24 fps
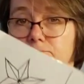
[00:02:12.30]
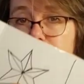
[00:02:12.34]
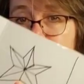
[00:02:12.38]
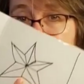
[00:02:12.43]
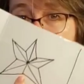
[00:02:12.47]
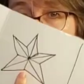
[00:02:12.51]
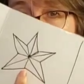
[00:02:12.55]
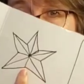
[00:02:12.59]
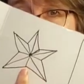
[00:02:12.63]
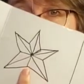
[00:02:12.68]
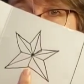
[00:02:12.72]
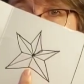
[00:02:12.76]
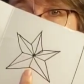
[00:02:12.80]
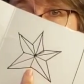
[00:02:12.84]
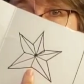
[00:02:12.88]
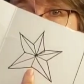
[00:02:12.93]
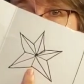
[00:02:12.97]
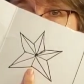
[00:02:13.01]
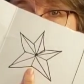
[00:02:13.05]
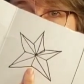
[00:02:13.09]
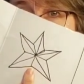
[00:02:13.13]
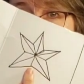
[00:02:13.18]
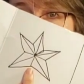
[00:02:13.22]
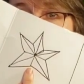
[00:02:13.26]
which will be
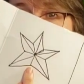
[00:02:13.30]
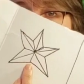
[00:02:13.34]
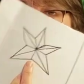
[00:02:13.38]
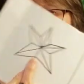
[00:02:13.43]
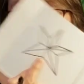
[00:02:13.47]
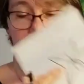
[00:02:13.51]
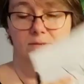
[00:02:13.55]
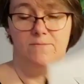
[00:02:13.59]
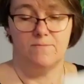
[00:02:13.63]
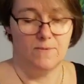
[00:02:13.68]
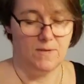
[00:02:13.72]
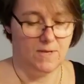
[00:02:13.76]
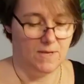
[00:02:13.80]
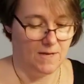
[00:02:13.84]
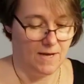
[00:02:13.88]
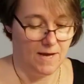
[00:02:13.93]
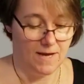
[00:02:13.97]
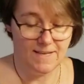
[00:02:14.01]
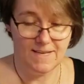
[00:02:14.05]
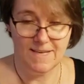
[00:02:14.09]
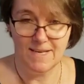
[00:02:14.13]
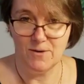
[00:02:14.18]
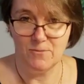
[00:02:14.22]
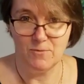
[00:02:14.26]
something like this.
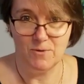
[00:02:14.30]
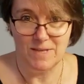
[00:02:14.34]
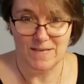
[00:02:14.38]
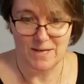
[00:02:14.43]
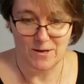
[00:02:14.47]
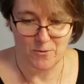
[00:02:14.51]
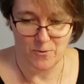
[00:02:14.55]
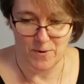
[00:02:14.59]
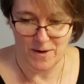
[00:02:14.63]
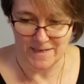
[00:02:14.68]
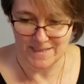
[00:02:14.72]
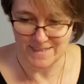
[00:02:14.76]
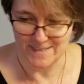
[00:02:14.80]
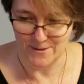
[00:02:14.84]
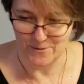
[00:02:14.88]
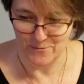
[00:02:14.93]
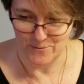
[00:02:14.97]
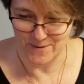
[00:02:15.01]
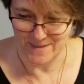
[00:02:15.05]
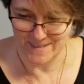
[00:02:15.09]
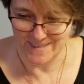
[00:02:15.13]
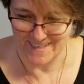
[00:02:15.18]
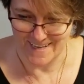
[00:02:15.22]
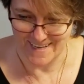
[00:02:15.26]
I did it really quick,
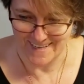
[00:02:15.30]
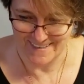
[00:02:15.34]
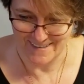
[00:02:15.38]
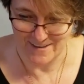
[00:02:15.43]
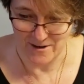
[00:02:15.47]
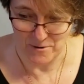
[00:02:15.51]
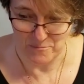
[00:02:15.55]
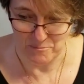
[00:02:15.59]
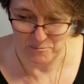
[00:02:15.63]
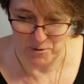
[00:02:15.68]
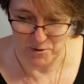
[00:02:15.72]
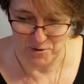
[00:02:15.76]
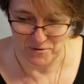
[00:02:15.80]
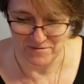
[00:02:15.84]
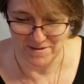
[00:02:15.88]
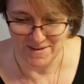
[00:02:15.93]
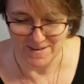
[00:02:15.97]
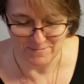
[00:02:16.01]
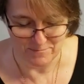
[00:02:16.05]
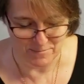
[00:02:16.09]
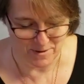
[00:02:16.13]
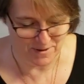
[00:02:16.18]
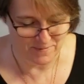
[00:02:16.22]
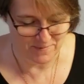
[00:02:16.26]
so it's like not
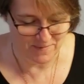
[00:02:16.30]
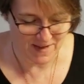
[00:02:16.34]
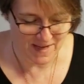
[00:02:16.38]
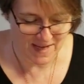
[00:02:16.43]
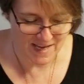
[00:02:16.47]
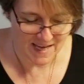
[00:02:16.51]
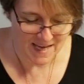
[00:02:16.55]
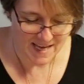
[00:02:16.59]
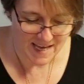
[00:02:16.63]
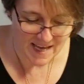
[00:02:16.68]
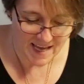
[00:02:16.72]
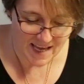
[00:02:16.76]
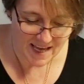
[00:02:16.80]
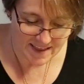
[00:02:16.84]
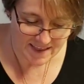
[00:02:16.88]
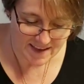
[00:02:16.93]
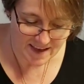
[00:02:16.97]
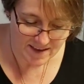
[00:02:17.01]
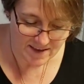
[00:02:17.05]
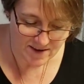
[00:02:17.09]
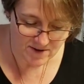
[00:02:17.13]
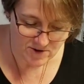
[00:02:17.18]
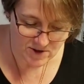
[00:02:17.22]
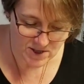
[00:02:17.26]
perfect, but
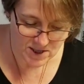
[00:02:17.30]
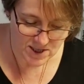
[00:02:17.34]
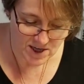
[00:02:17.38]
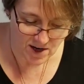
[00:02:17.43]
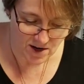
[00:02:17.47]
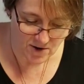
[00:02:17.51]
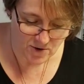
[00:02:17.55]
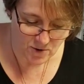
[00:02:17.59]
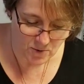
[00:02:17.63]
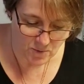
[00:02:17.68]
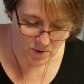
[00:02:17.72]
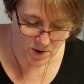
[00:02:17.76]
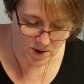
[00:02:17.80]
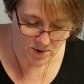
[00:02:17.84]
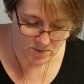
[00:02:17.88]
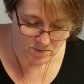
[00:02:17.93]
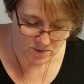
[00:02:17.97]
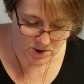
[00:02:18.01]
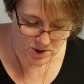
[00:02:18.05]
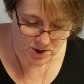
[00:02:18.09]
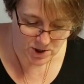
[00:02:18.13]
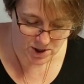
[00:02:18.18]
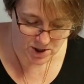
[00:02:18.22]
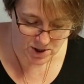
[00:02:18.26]
and then there's the other one,
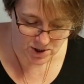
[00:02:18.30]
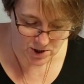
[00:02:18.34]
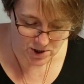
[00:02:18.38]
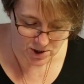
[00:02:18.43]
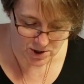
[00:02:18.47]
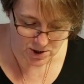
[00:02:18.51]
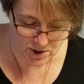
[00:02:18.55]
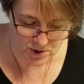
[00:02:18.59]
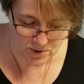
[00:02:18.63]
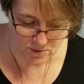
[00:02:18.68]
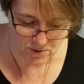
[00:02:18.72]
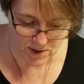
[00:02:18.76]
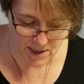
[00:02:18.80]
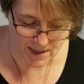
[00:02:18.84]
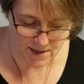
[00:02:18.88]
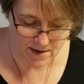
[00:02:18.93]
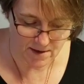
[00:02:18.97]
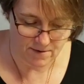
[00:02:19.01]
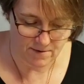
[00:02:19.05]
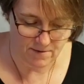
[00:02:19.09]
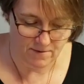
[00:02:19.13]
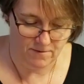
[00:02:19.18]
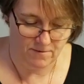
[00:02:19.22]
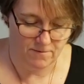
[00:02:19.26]
which you can just do like
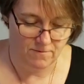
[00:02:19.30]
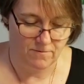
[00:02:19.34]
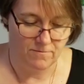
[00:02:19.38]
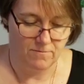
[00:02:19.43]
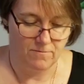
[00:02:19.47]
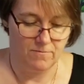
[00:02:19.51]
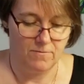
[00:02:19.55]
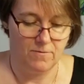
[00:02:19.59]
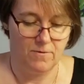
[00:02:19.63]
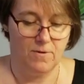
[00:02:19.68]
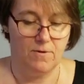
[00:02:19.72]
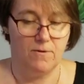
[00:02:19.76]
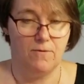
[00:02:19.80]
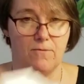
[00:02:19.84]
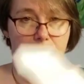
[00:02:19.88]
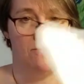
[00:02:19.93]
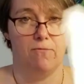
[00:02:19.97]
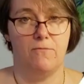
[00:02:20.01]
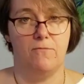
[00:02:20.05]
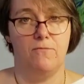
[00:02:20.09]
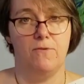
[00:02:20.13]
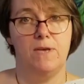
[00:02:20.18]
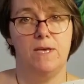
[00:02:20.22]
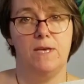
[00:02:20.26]
a
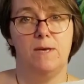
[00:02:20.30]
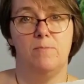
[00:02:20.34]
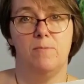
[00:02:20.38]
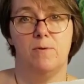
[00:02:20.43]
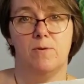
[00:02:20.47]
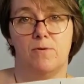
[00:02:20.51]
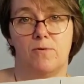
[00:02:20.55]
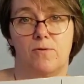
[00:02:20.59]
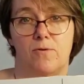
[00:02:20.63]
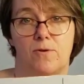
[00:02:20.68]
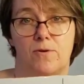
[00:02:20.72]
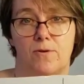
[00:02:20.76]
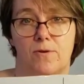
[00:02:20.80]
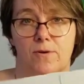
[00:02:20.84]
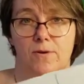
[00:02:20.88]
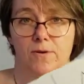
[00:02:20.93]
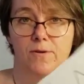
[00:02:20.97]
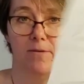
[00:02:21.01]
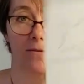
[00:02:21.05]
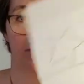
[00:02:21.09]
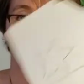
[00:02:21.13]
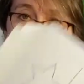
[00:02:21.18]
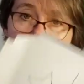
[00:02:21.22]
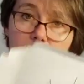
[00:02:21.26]
V or
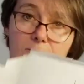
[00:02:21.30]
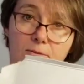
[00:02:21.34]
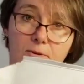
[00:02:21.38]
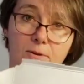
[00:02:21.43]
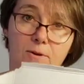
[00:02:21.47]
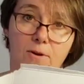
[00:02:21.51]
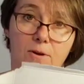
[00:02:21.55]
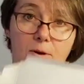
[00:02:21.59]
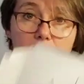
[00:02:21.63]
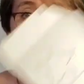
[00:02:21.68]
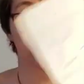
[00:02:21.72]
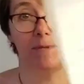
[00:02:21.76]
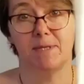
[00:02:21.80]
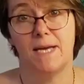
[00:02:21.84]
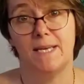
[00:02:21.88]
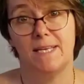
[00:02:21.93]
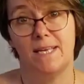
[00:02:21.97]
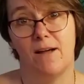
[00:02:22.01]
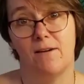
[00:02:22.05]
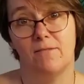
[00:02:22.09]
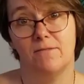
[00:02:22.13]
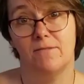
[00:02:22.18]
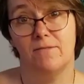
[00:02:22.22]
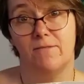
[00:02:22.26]
upside
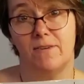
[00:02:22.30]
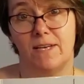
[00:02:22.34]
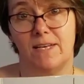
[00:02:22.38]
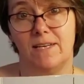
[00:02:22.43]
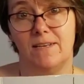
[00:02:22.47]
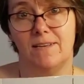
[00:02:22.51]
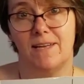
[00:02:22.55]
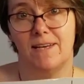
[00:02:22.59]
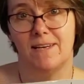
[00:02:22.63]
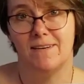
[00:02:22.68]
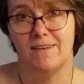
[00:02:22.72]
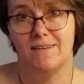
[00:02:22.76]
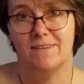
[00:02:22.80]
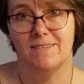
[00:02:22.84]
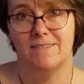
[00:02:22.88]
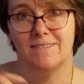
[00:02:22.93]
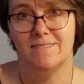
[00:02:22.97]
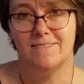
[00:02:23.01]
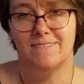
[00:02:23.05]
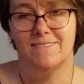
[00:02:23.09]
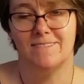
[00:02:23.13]
down V, like a,